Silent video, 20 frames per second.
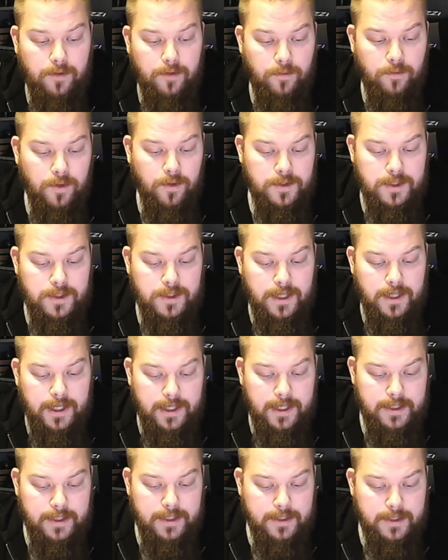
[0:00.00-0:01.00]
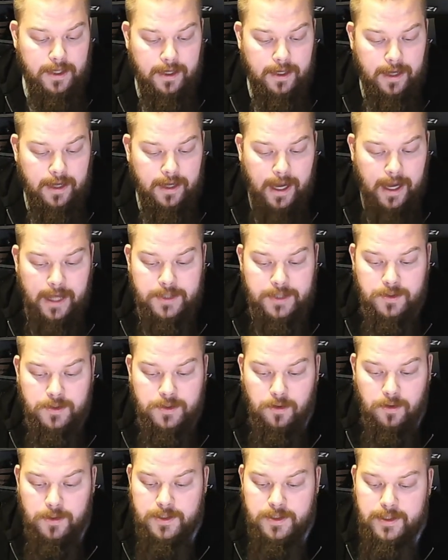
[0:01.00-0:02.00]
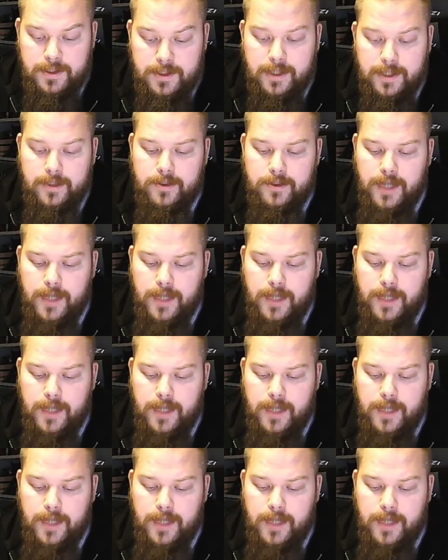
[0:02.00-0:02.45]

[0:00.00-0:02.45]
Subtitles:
We also need Azog's Signal